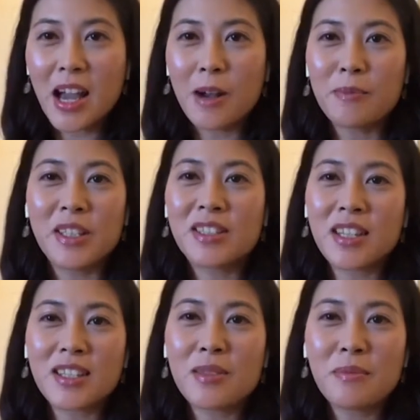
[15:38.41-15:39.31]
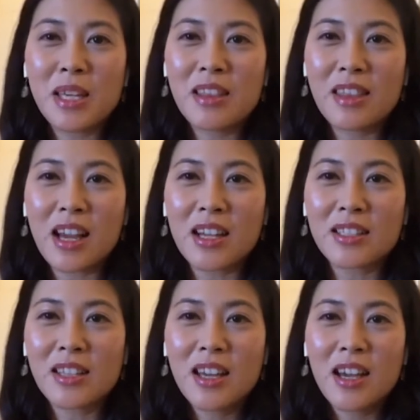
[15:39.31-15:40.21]
It doesn't mean
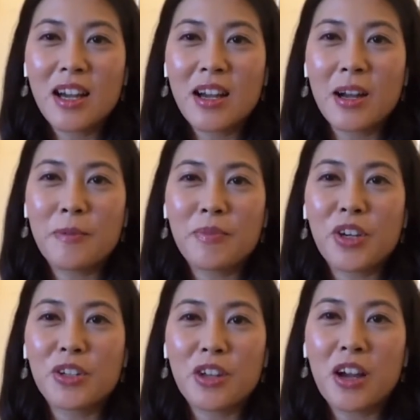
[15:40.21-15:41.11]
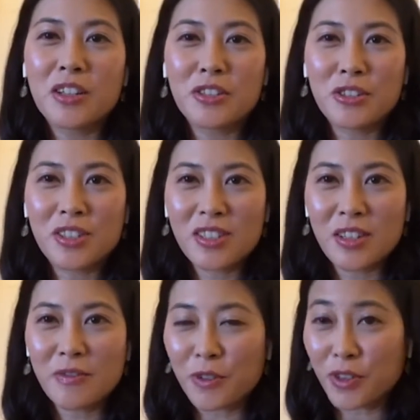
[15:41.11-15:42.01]
that they're not
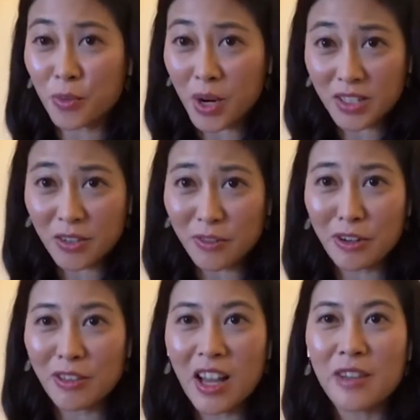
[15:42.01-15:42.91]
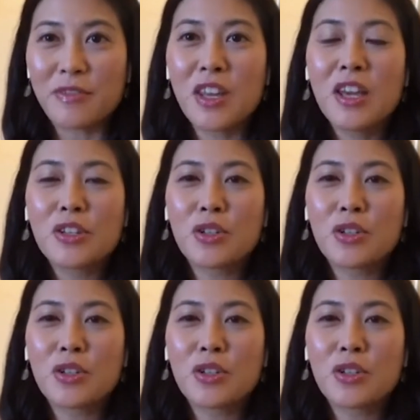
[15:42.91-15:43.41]
interested for the rest of their life.